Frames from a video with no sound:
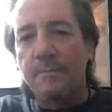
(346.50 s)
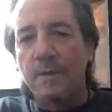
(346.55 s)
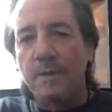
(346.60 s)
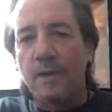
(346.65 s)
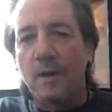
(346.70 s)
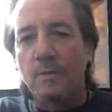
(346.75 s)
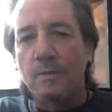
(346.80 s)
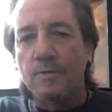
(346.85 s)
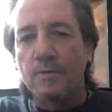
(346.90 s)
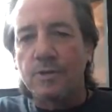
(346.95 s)
you
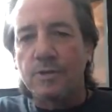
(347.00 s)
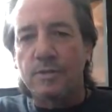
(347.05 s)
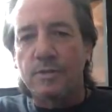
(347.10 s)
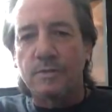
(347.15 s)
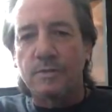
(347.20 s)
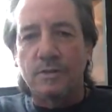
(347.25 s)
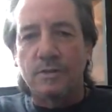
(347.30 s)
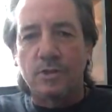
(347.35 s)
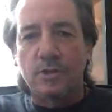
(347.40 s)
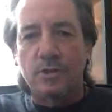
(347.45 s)
know, just
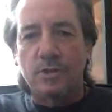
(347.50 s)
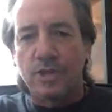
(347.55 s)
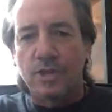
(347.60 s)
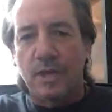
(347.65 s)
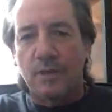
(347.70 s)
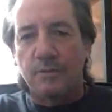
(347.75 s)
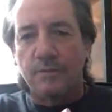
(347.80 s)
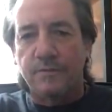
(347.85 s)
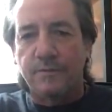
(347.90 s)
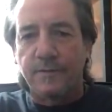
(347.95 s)
touch it
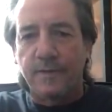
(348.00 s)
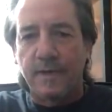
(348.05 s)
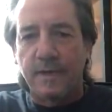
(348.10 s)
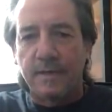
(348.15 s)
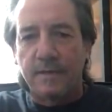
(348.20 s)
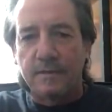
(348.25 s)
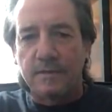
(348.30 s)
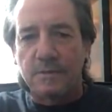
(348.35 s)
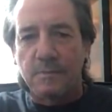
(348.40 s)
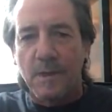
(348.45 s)
out your feet
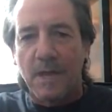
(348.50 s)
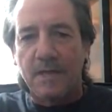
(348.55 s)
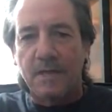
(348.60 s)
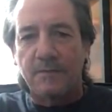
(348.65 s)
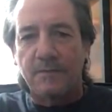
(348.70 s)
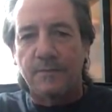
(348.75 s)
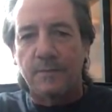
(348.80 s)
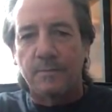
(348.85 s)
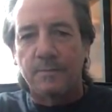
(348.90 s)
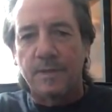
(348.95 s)
and smack
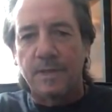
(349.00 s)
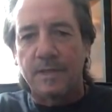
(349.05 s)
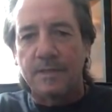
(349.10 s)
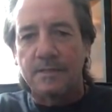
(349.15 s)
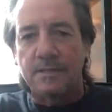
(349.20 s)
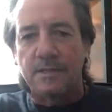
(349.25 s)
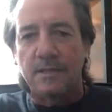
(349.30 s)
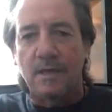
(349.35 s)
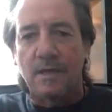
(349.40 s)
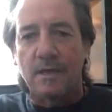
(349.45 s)
it from
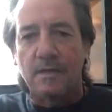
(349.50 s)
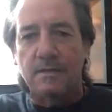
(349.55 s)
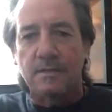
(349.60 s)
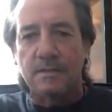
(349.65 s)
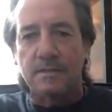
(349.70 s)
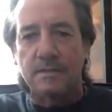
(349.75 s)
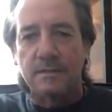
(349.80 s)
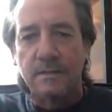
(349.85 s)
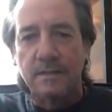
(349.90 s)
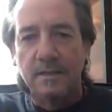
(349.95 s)
30 yards
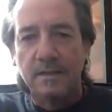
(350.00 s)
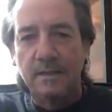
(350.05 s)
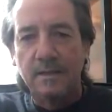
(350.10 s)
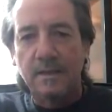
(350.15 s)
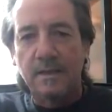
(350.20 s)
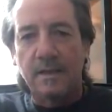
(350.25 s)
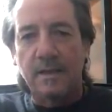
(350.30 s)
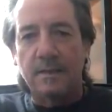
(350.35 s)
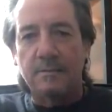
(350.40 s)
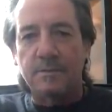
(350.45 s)
and
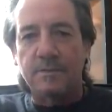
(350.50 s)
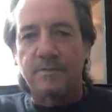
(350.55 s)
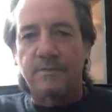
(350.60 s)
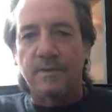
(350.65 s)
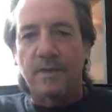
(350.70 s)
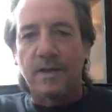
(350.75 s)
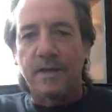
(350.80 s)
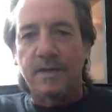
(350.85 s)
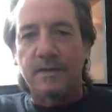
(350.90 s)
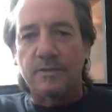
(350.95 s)
it happens to
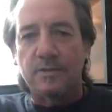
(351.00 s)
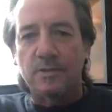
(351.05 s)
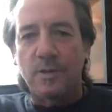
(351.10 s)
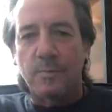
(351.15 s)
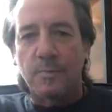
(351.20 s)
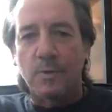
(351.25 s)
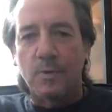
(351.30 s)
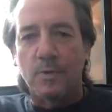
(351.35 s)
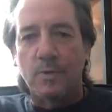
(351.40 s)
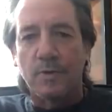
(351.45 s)
fly in the
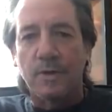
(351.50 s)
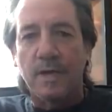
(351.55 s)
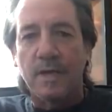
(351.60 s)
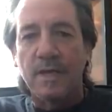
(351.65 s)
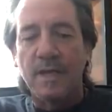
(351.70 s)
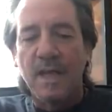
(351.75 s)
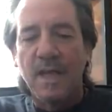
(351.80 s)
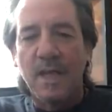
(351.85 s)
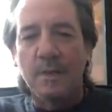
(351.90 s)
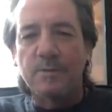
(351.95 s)
top corner.
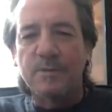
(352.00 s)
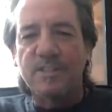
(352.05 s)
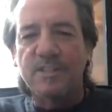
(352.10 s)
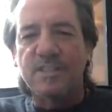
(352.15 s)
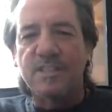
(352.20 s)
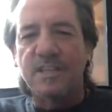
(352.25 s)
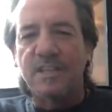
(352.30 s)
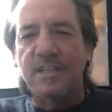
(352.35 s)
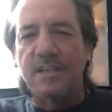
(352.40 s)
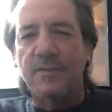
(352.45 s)
It was the
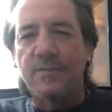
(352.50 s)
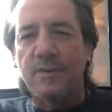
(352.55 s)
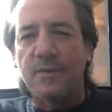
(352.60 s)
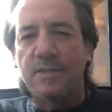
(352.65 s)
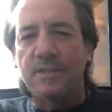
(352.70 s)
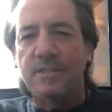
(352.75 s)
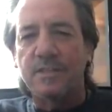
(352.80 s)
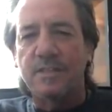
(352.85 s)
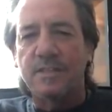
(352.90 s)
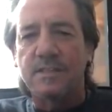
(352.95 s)

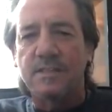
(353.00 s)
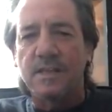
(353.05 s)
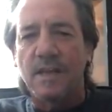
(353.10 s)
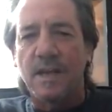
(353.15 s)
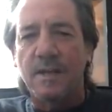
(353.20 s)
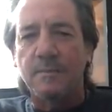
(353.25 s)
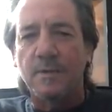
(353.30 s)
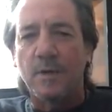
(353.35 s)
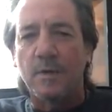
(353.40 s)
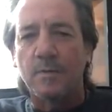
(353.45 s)
significance at the
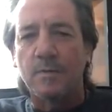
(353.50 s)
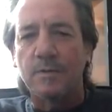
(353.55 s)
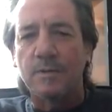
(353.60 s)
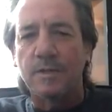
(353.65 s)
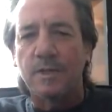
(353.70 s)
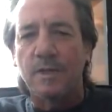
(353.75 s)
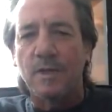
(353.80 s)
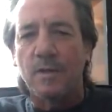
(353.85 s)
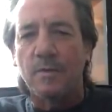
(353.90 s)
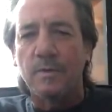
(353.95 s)
time, though,
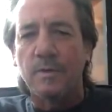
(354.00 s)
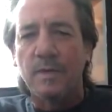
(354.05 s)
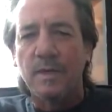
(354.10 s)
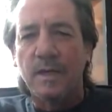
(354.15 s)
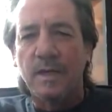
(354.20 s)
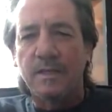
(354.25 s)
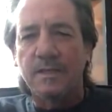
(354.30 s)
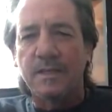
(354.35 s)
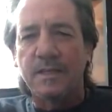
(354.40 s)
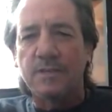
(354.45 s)
you know.
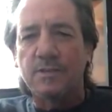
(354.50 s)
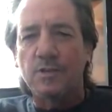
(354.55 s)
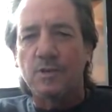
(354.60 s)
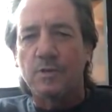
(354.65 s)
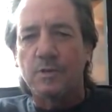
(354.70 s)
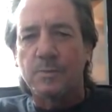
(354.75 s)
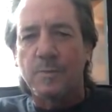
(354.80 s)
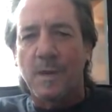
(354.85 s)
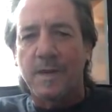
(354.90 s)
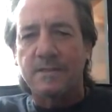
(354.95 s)
I think it took
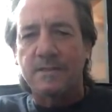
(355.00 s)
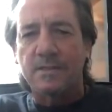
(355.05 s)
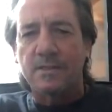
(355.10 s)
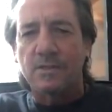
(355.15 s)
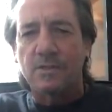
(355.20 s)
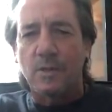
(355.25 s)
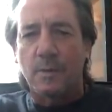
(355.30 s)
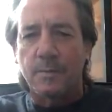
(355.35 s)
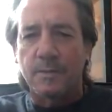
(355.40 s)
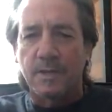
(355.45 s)
us back to the
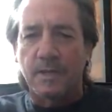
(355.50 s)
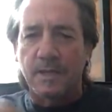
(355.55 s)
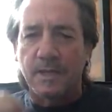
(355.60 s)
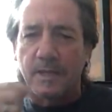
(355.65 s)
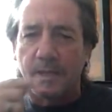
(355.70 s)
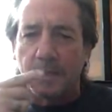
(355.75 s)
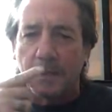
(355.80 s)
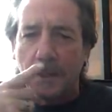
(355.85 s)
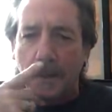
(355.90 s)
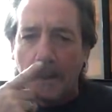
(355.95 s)
top of the
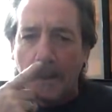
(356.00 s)
league.